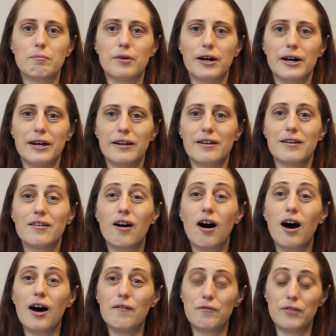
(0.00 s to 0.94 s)
but
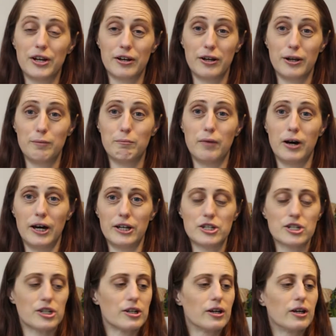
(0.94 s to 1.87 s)
not very much.